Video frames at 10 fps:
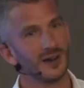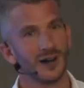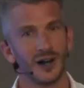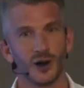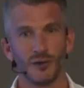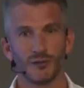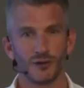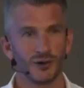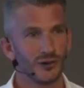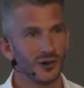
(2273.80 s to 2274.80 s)
a
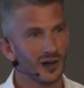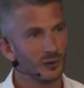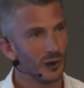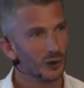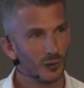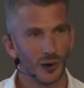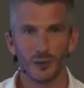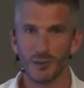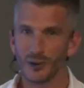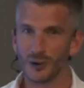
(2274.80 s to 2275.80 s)
conference that gets
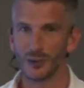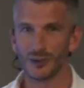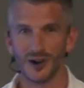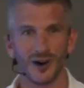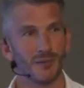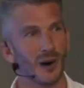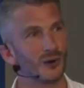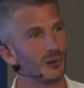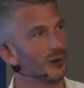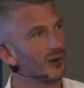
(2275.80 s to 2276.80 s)
postponed multiple
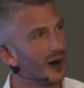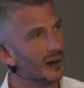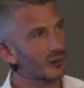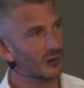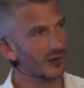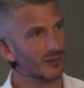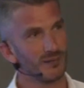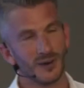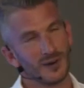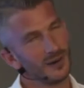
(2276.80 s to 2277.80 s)
times with
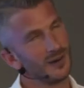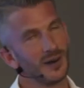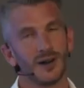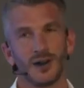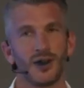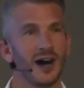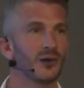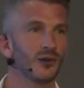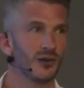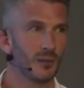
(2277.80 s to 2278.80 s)

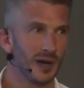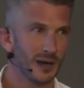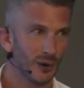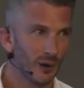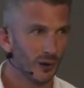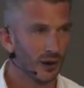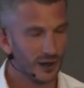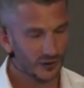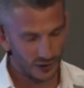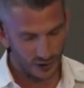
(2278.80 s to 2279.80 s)
thousands of people and
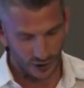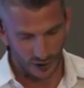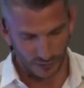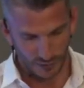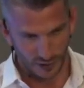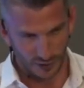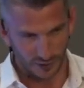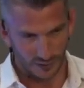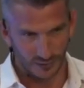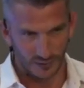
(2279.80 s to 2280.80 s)
things that could go wrong.
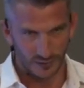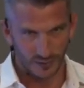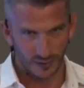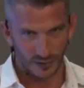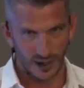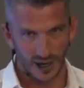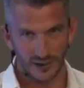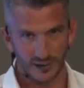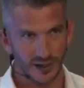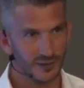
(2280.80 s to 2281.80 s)

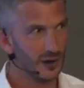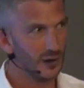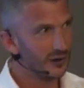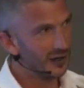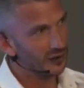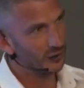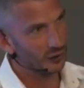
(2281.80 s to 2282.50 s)
And even though the tickets are